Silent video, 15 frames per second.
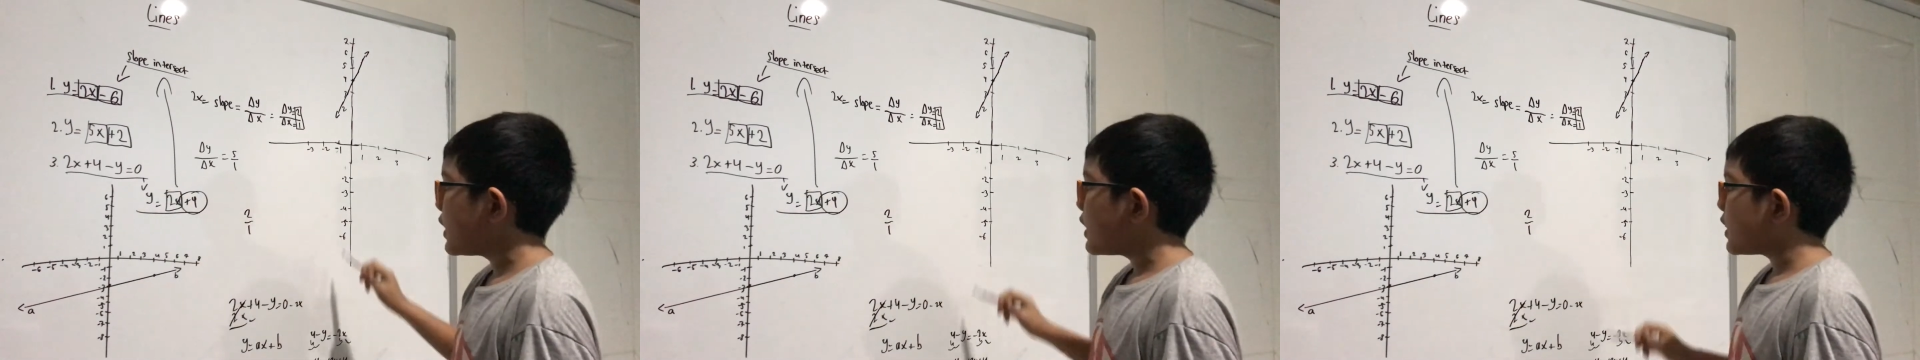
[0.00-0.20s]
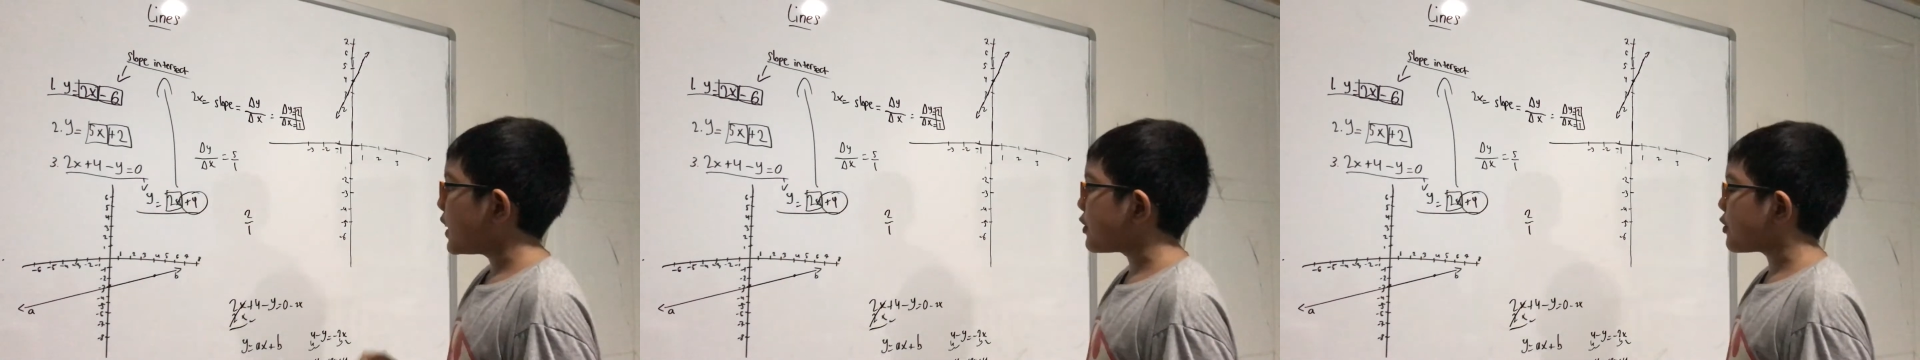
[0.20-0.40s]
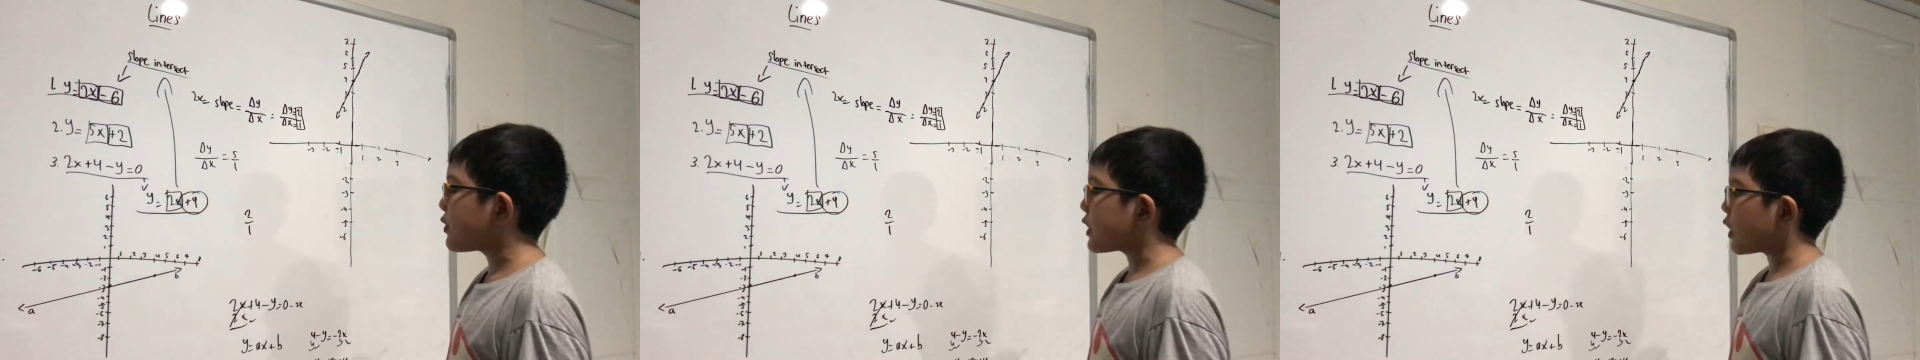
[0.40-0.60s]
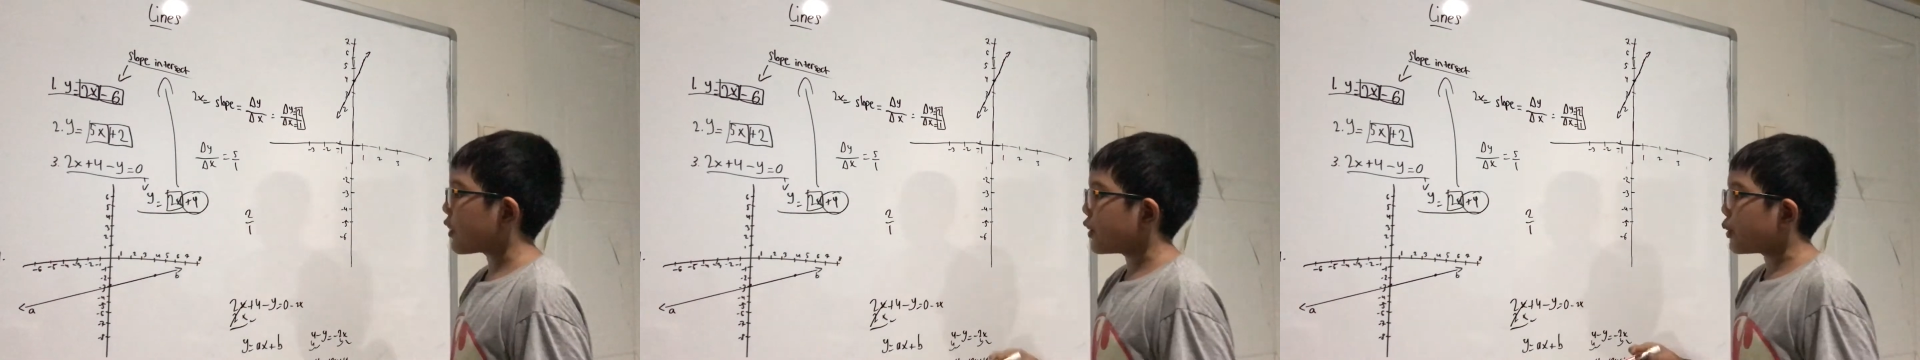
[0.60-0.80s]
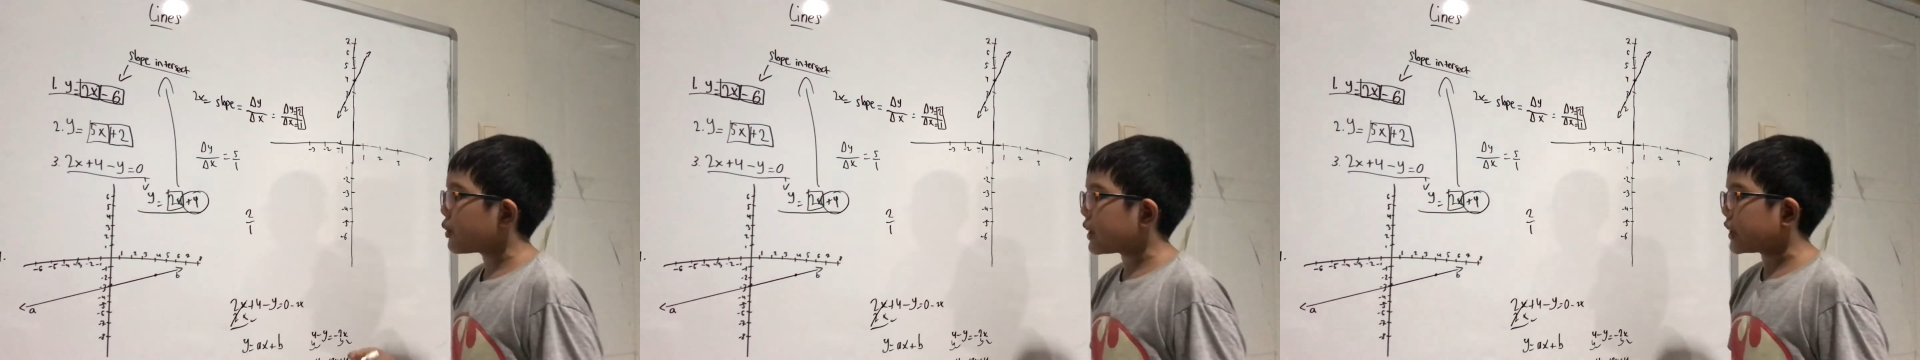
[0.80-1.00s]
let's use our
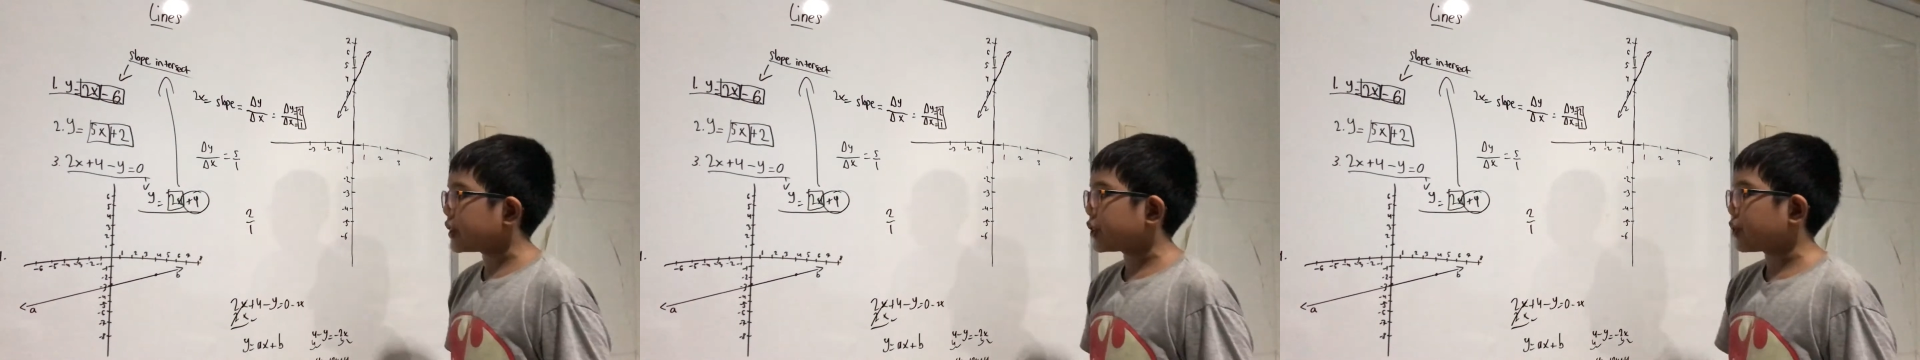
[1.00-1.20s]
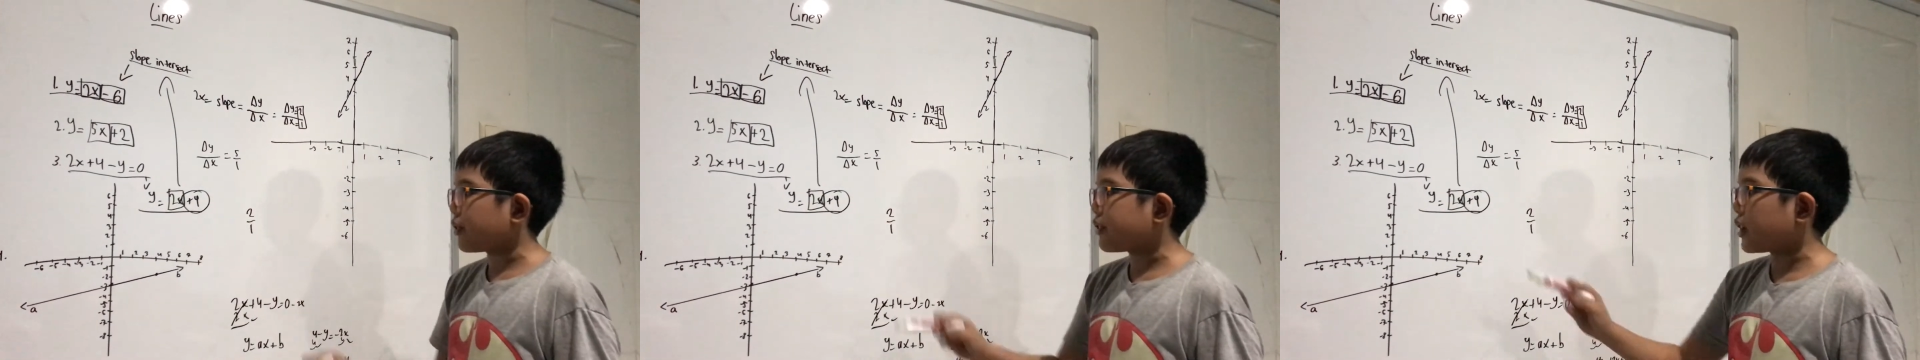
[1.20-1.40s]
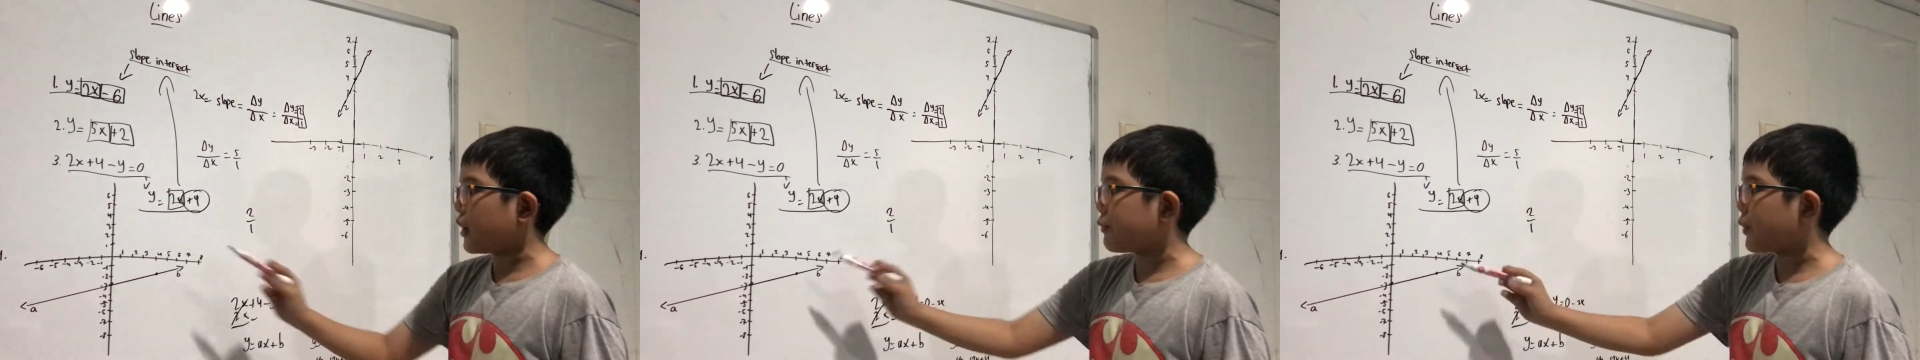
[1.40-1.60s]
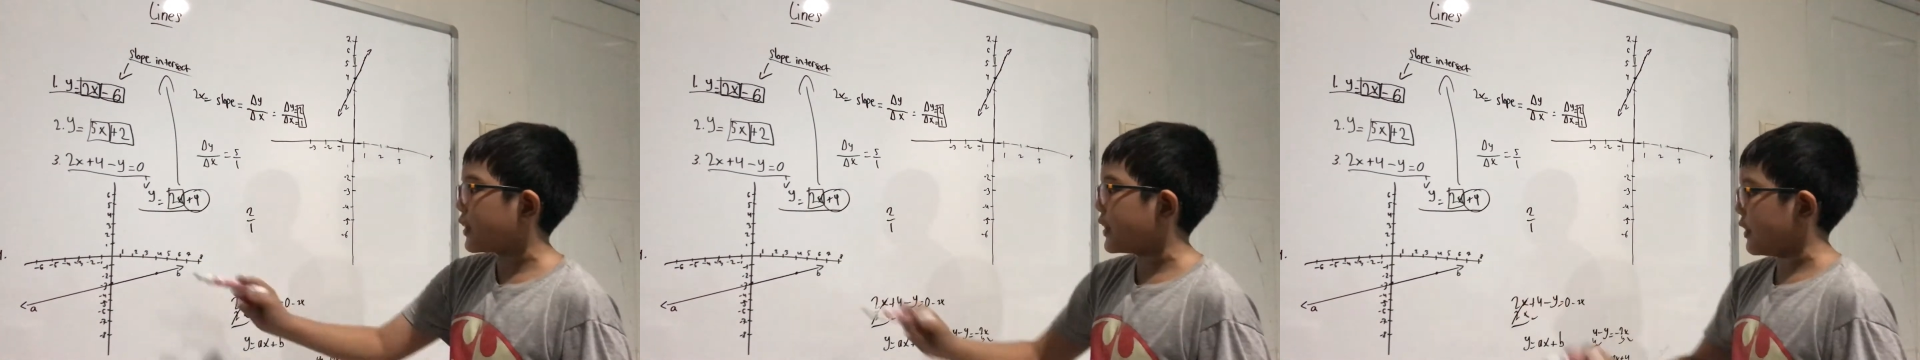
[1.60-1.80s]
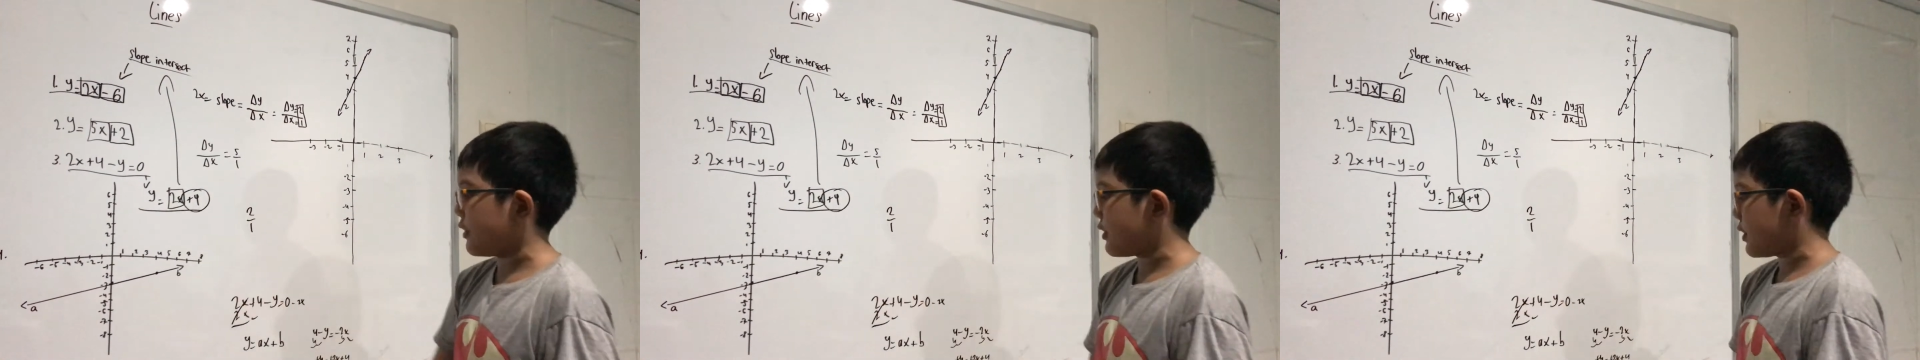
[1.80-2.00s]
knowledge to solve for
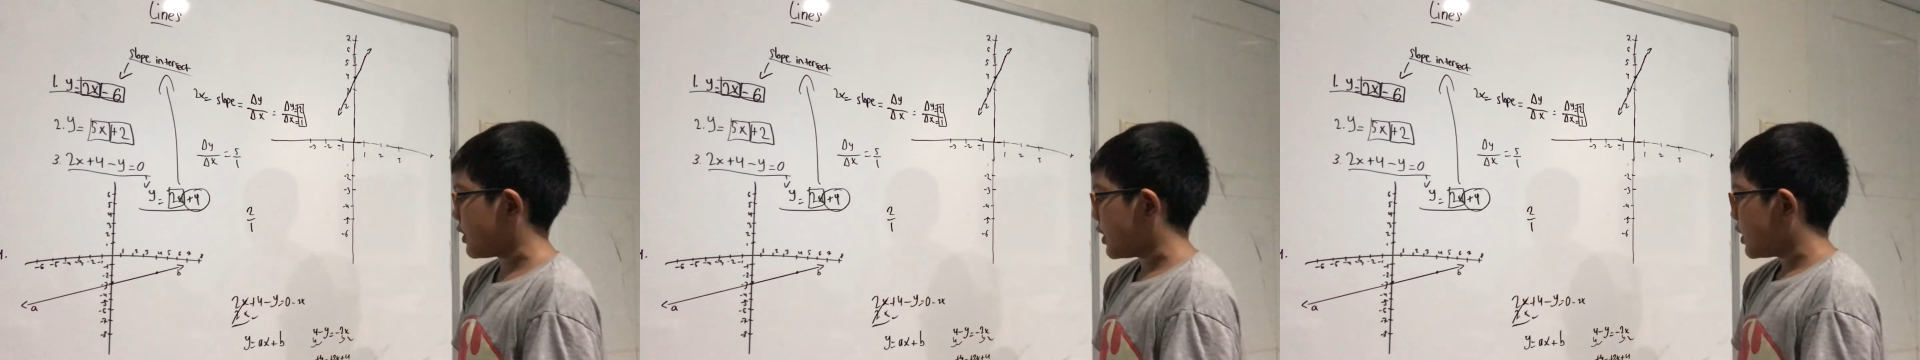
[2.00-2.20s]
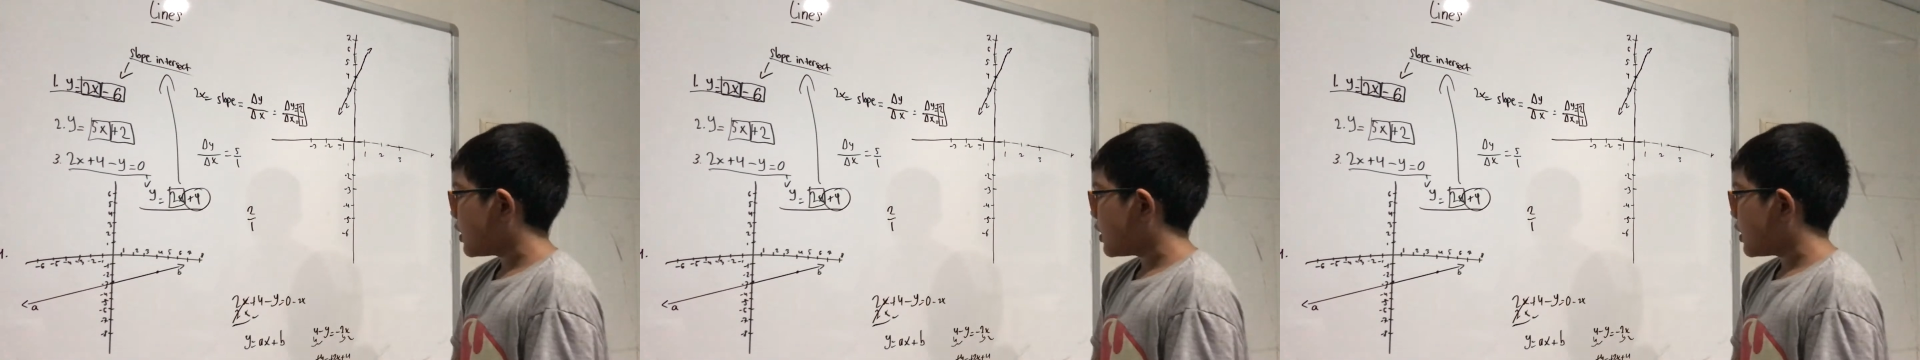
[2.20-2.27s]
this.